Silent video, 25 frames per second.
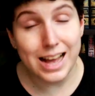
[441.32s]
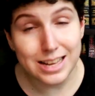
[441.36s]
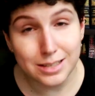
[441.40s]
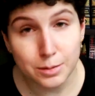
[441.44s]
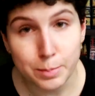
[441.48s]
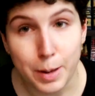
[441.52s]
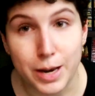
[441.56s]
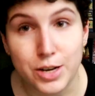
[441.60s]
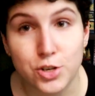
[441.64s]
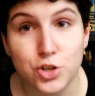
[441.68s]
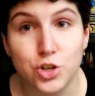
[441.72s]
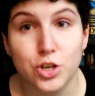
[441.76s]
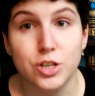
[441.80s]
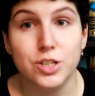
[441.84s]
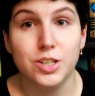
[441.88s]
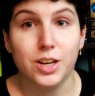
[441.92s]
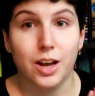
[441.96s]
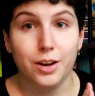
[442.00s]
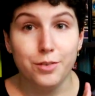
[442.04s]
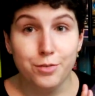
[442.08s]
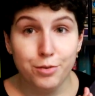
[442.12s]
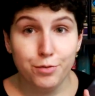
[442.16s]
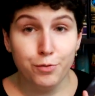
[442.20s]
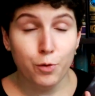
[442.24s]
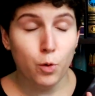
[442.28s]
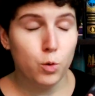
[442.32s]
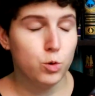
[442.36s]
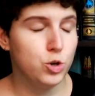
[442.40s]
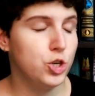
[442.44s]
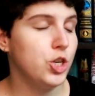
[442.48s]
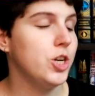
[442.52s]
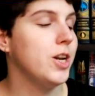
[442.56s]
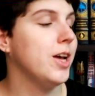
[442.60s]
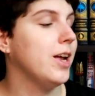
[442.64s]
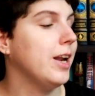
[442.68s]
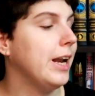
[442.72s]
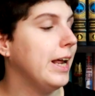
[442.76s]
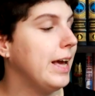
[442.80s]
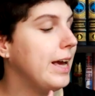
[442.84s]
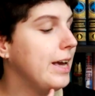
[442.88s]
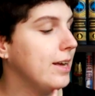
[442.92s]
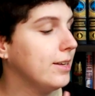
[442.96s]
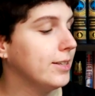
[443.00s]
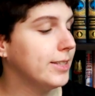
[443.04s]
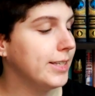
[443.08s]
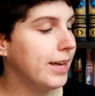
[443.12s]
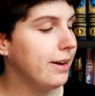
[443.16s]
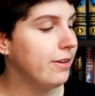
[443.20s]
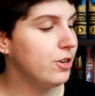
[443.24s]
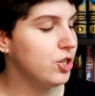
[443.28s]
as mentioned, unfortunately,
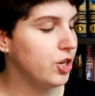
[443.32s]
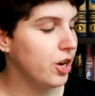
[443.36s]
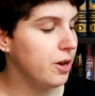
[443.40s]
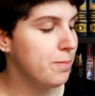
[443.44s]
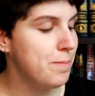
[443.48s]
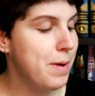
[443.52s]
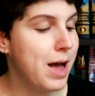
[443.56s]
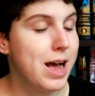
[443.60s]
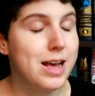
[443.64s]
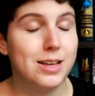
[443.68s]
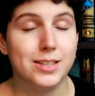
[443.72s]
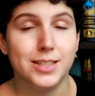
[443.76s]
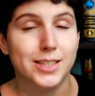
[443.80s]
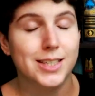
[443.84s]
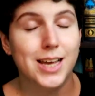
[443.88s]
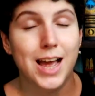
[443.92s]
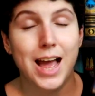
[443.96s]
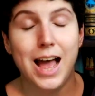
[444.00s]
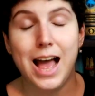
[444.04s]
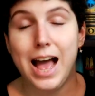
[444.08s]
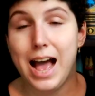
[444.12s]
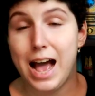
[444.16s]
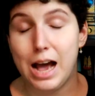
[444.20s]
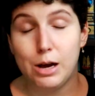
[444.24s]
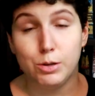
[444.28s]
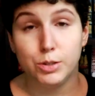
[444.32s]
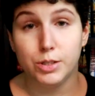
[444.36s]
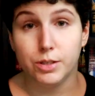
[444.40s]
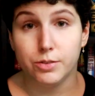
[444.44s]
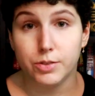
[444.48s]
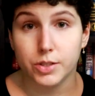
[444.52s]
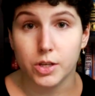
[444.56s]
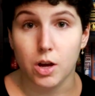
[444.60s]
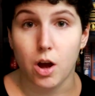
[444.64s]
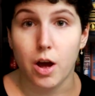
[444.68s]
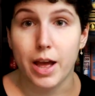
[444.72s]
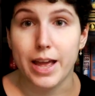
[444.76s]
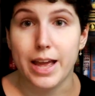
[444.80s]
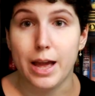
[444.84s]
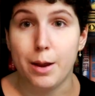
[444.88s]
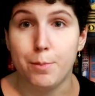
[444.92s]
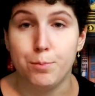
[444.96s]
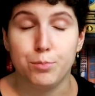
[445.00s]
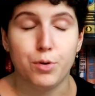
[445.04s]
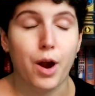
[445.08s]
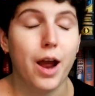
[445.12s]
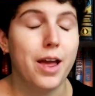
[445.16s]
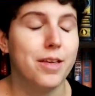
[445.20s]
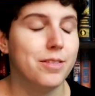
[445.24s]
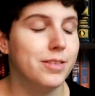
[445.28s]
Sarah J. Maas, House of Sky
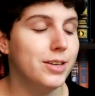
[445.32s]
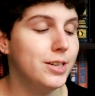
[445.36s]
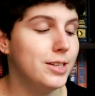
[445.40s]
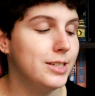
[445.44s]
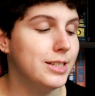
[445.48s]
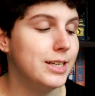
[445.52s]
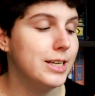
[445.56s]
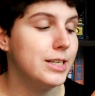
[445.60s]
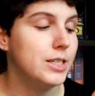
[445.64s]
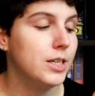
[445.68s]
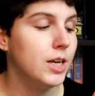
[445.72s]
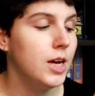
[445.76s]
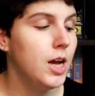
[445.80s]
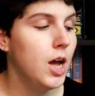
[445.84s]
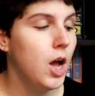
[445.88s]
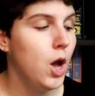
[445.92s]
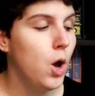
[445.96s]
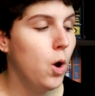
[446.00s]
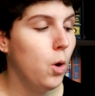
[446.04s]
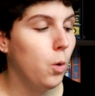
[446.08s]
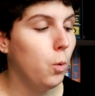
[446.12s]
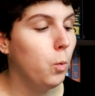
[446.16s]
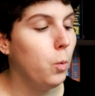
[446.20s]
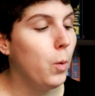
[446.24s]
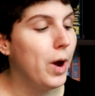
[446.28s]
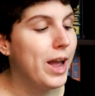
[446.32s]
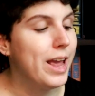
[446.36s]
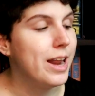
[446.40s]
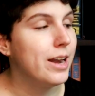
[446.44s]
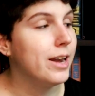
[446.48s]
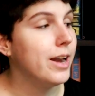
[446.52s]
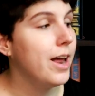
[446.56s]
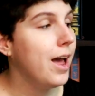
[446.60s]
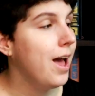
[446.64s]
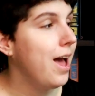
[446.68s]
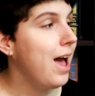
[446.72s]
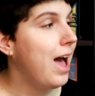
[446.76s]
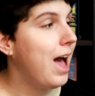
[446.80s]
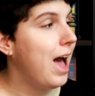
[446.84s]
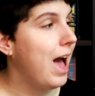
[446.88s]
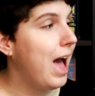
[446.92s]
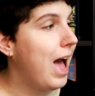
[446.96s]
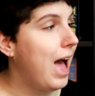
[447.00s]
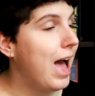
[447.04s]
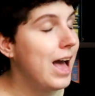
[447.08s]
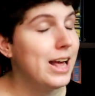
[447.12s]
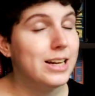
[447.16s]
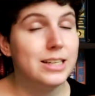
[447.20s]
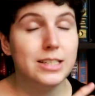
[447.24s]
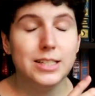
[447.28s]
and Breath did win.
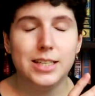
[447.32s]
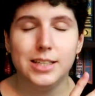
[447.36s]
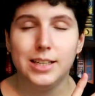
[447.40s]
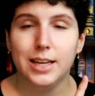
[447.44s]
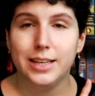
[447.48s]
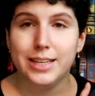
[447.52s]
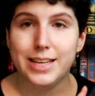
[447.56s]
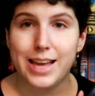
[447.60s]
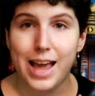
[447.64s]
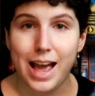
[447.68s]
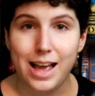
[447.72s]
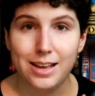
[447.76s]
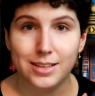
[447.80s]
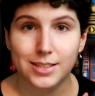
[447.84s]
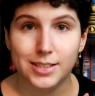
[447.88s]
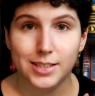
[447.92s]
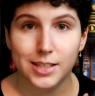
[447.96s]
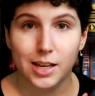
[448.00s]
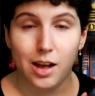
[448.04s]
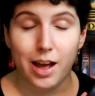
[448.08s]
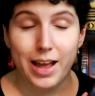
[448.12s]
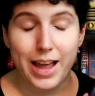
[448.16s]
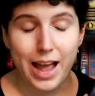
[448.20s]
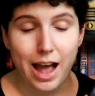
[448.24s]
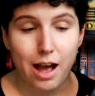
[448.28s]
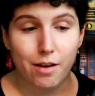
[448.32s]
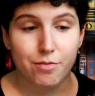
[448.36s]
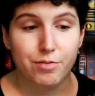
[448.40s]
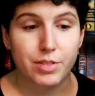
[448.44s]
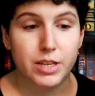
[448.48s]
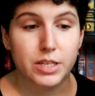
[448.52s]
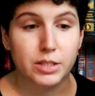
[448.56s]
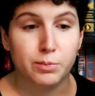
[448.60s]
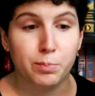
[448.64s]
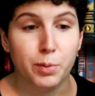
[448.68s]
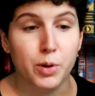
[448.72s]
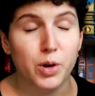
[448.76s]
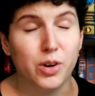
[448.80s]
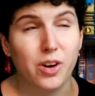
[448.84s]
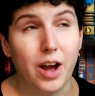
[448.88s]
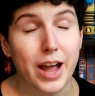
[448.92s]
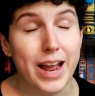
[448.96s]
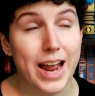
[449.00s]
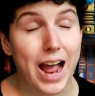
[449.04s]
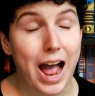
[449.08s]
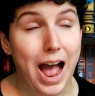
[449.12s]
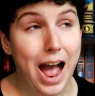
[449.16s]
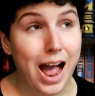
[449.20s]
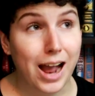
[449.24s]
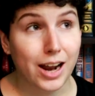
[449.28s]
And yes, I have this book.
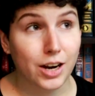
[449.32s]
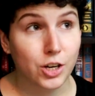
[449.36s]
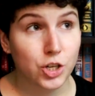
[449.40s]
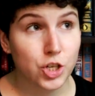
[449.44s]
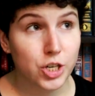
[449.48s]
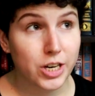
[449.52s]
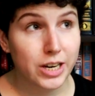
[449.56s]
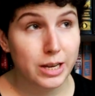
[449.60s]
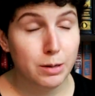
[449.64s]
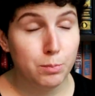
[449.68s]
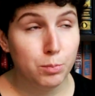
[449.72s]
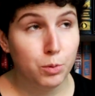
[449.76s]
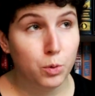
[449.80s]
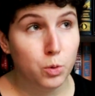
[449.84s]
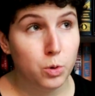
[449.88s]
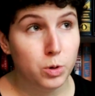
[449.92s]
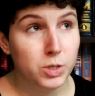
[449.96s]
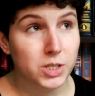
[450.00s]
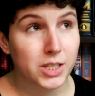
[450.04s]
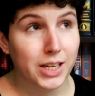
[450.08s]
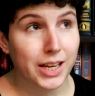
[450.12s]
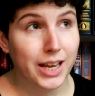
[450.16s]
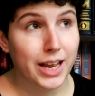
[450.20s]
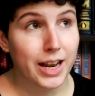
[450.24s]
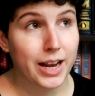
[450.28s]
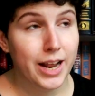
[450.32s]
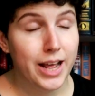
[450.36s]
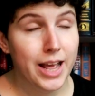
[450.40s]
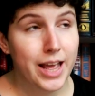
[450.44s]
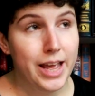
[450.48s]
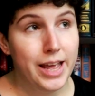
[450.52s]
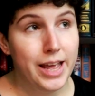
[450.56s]
I actually bought it